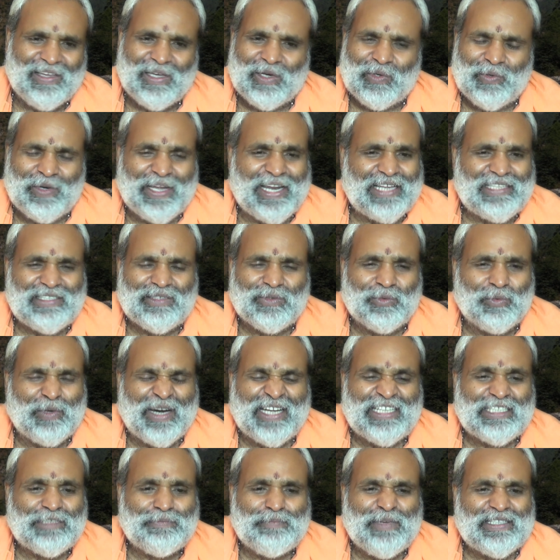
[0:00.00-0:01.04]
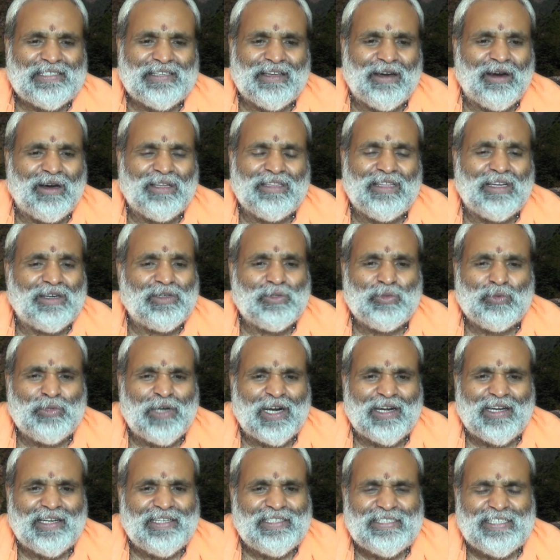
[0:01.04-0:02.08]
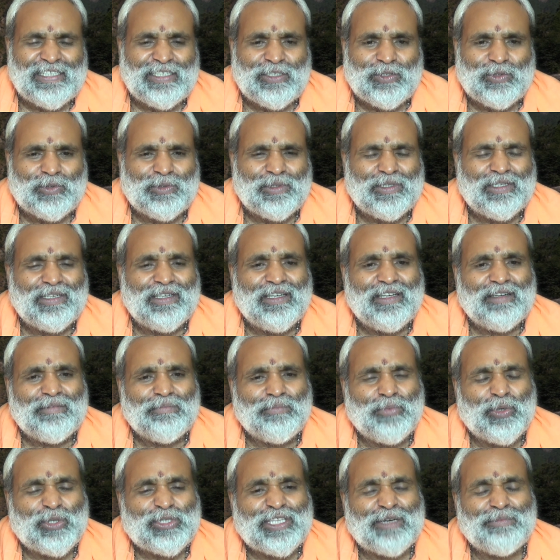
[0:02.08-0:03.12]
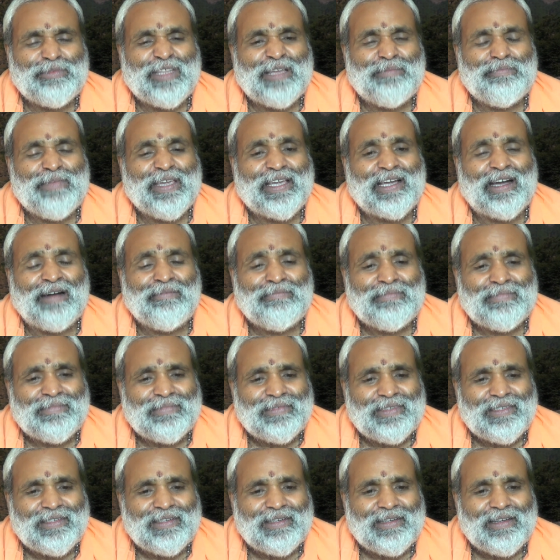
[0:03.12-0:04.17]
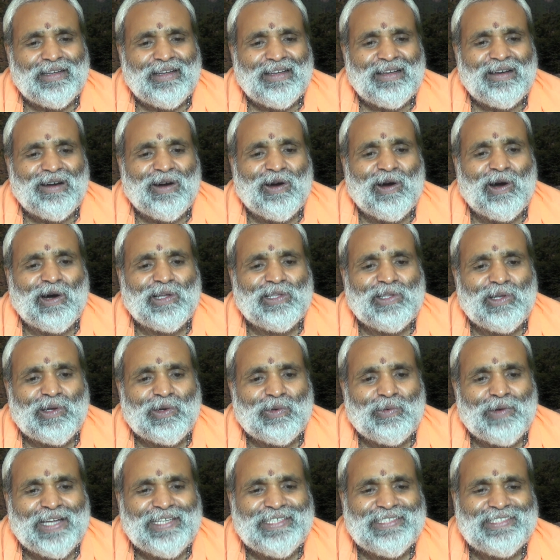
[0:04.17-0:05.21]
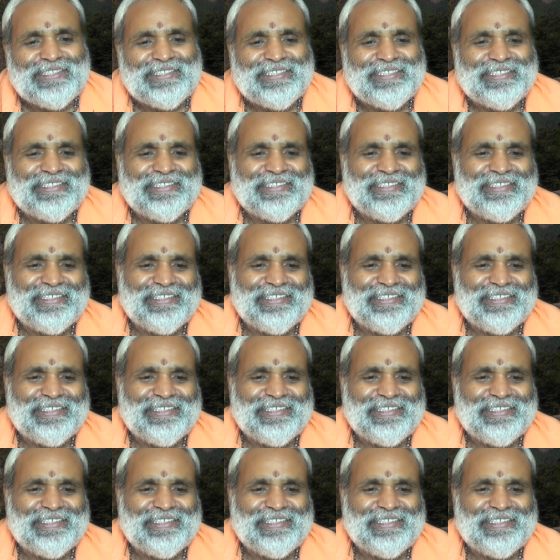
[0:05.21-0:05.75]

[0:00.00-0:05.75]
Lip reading: Whereas one speaks, other do not listen to, both of them become otherwise.